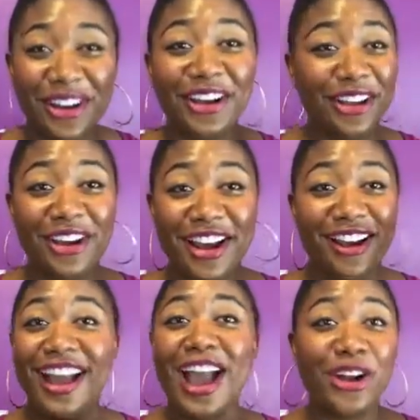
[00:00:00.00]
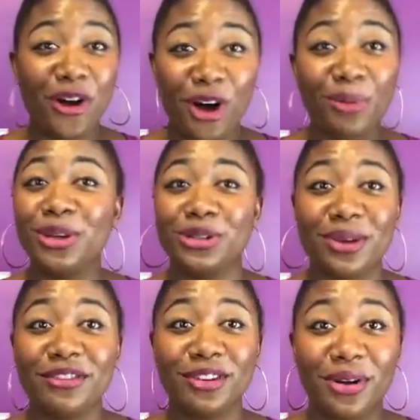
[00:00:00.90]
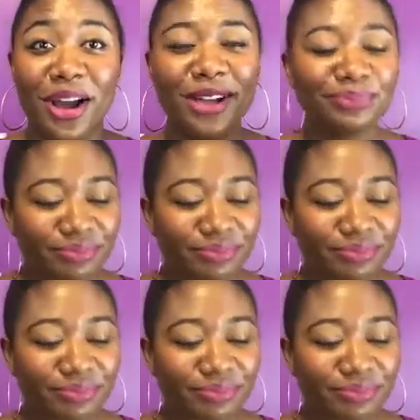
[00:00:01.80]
your hair at all whatsoever, okay?